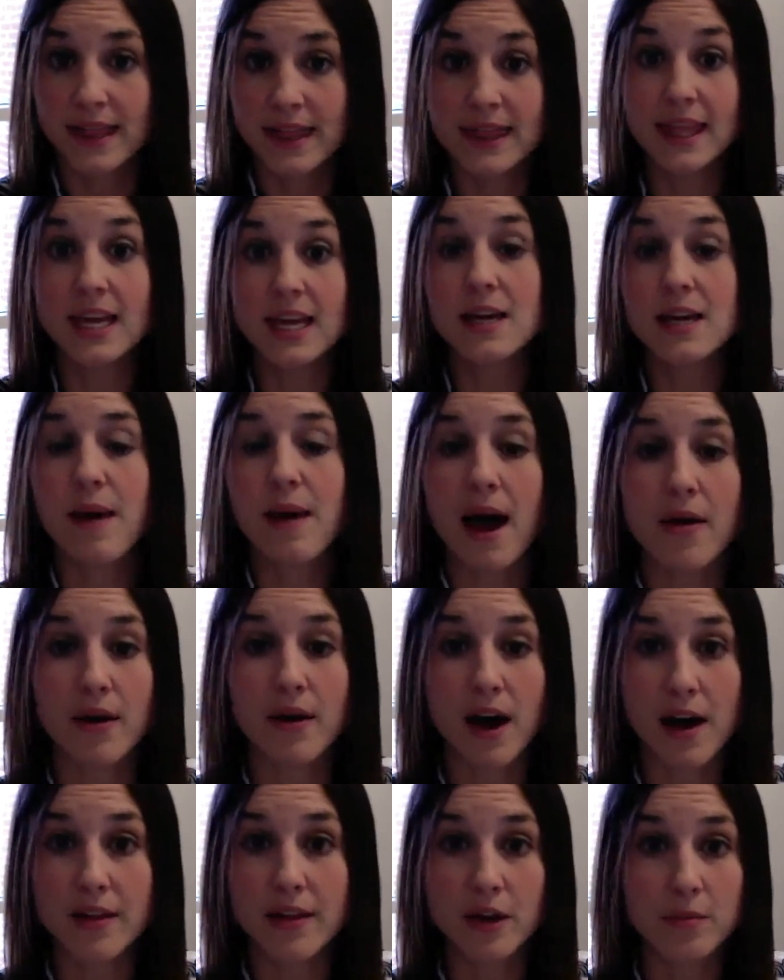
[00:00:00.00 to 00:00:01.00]
think about
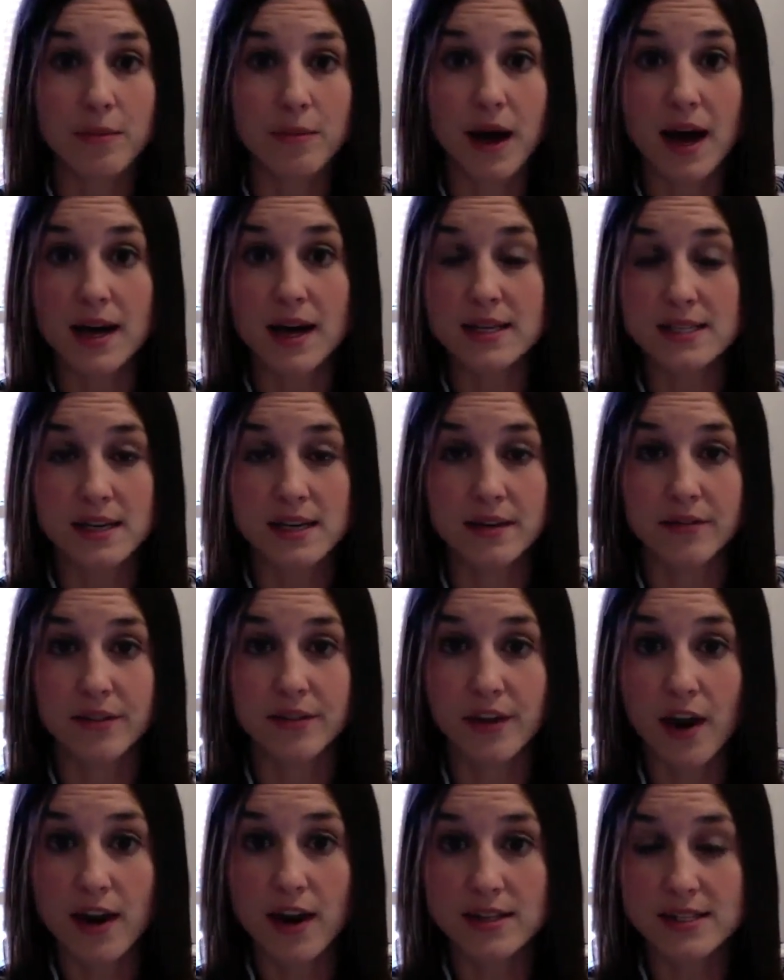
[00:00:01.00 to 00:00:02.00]
other positive
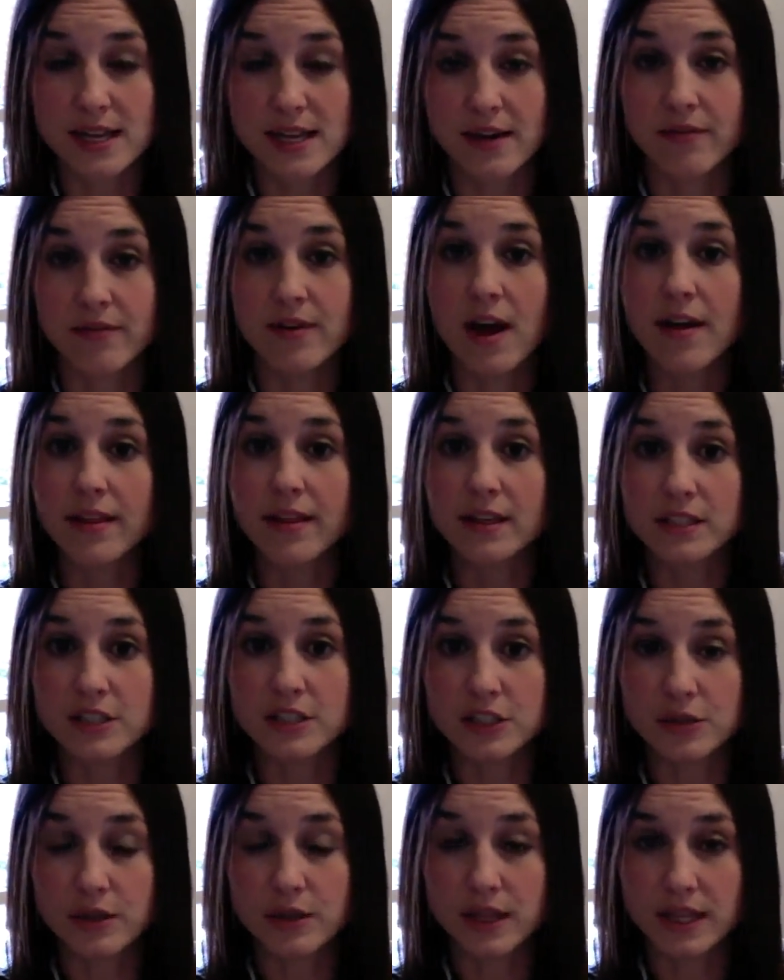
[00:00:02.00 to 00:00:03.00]
thoughts that have nothing to
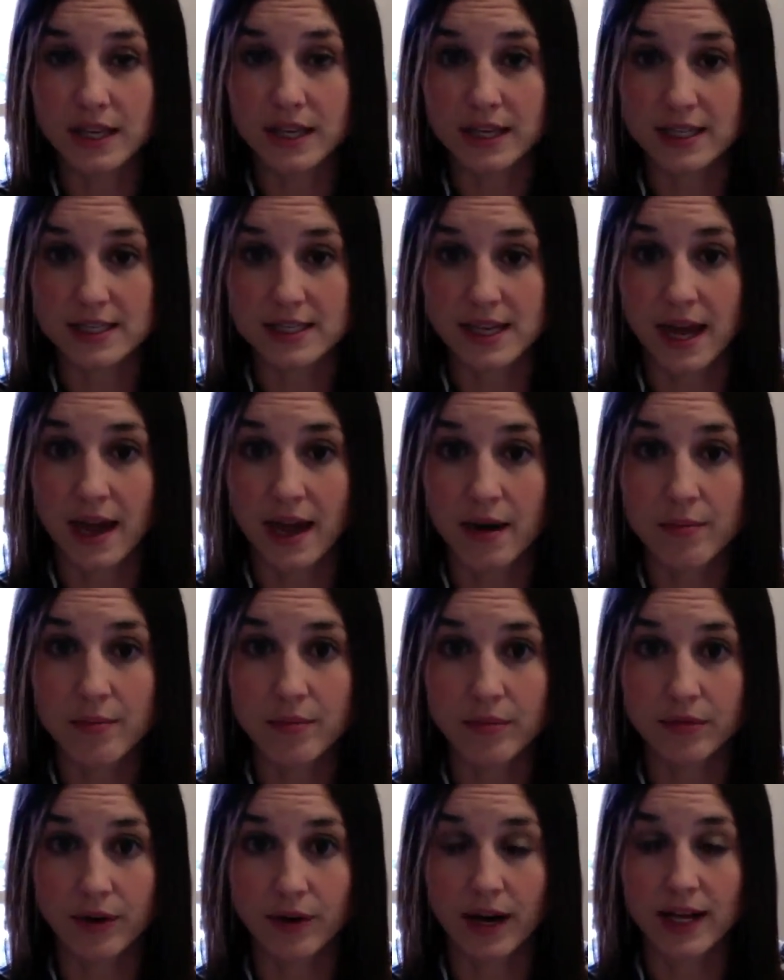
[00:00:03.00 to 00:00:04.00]
do with the exam,
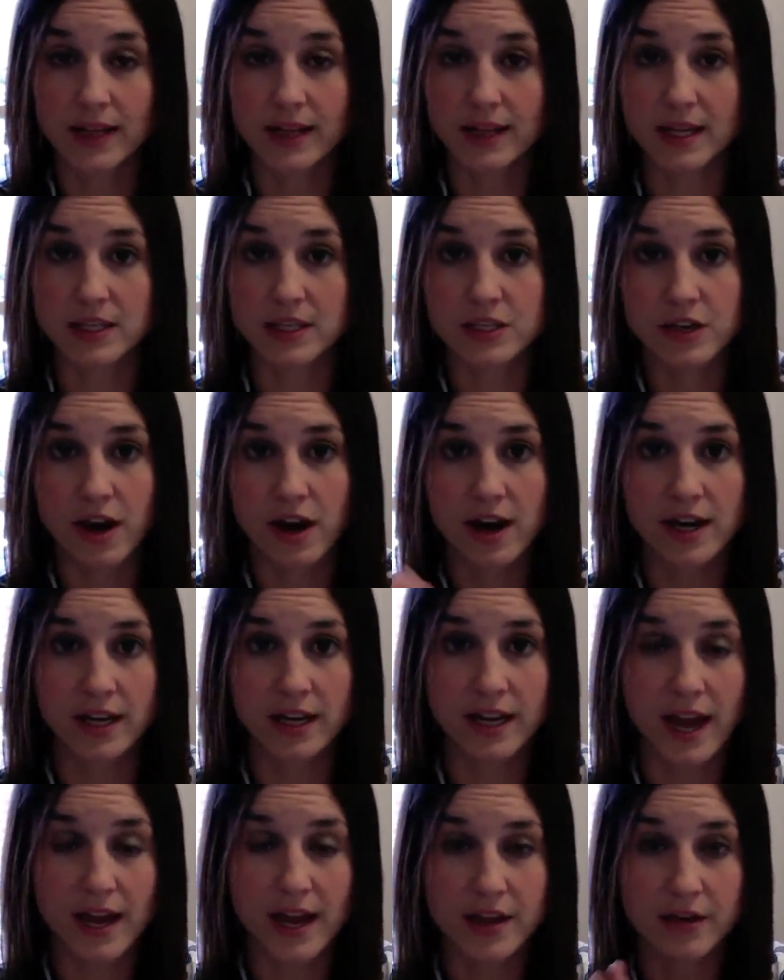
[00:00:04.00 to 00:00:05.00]
right? That try to
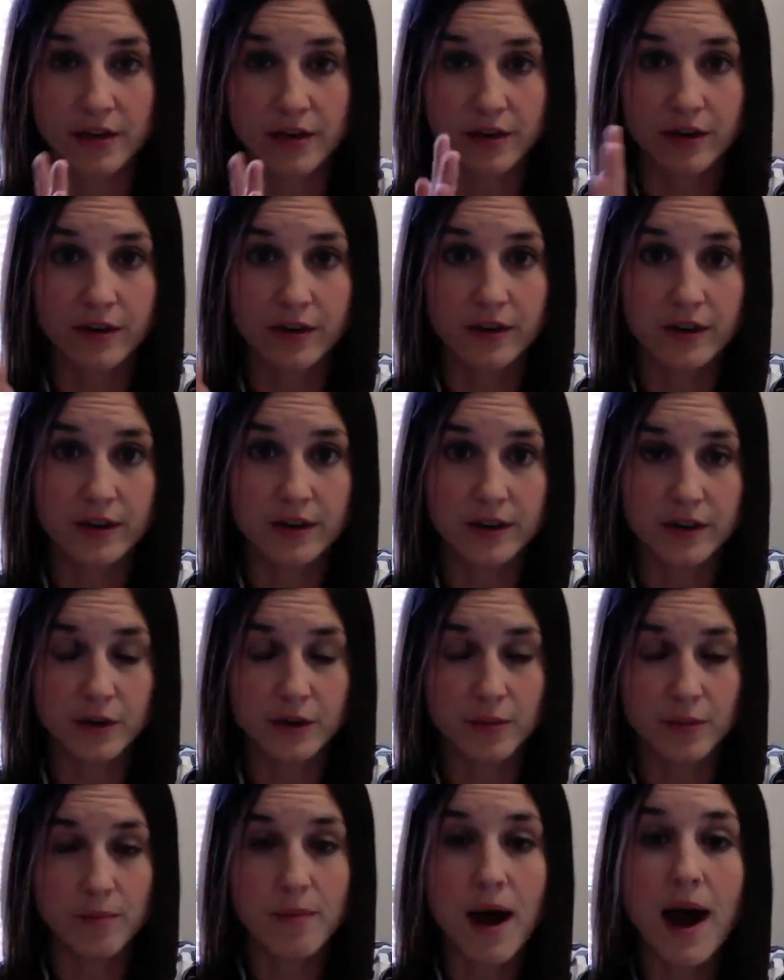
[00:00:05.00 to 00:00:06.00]
get your
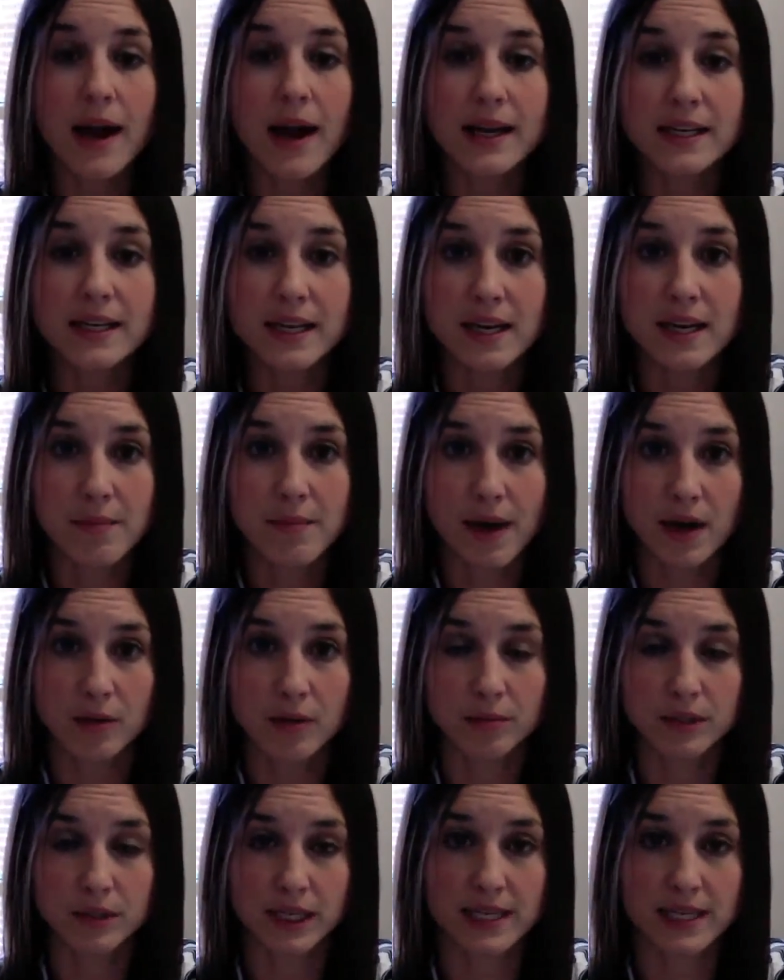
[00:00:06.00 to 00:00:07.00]
mind in a better
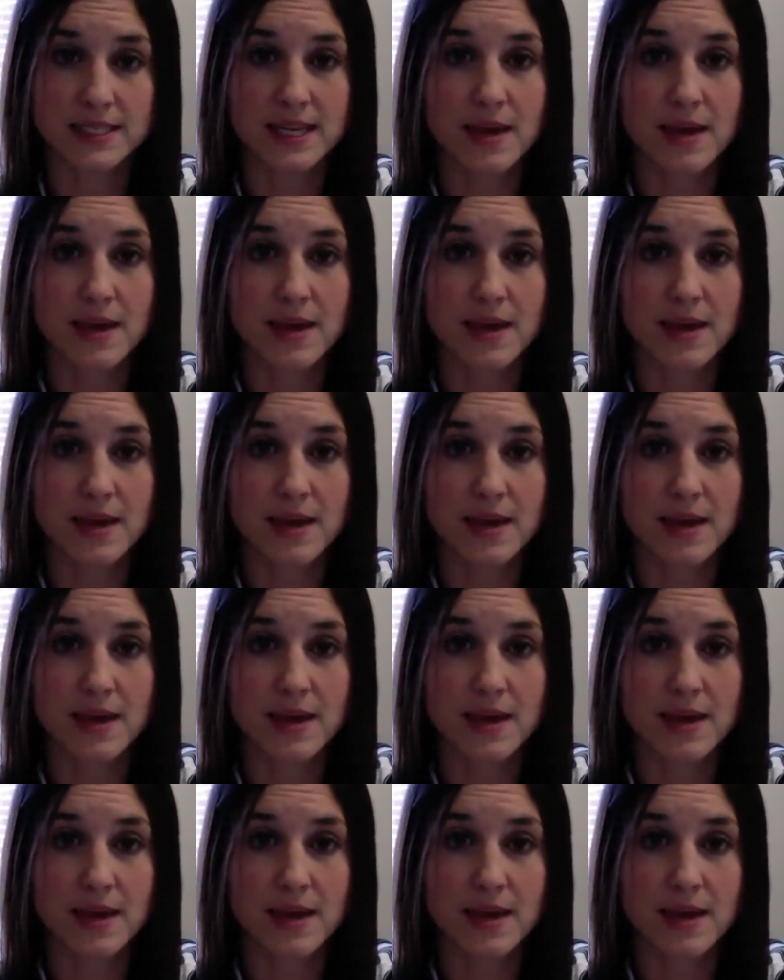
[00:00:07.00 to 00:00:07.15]
place.